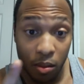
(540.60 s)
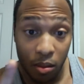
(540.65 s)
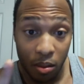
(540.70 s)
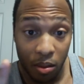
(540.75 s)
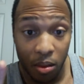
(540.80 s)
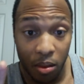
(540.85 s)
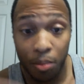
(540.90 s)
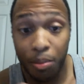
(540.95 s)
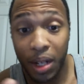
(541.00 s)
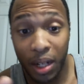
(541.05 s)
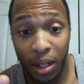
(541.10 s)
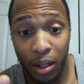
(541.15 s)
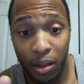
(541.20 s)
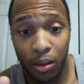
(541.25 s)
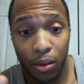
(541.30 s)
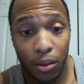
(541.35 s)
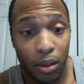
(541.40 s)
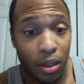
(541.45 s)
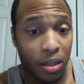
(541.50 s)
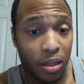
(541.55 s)
The bell,
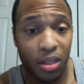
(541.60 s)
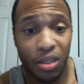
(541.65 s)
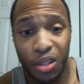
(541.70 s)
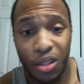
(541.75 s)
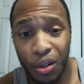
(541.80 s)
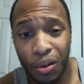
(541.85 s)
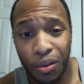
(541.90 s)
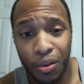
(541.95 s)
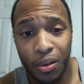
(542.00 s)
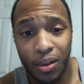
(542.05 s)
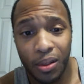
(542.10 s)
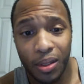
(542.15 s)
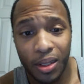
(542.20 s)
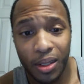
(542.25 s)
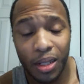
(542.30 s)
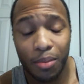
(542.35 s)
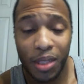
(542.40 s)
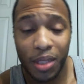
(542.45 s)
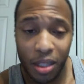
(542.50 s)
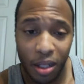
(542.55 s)
what does it do?
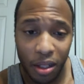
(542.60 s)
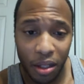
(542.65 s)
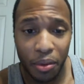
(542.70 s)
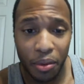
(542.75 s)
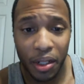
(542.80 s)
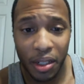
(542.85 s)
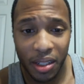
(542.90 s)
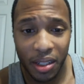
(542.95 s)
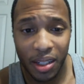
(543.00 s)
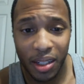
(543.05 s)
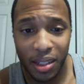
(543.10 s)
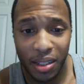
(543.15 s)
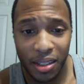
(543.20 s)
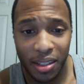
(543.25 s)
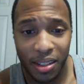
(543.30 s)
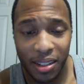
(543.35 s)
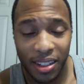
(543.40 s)
I'm going to tell you what it does.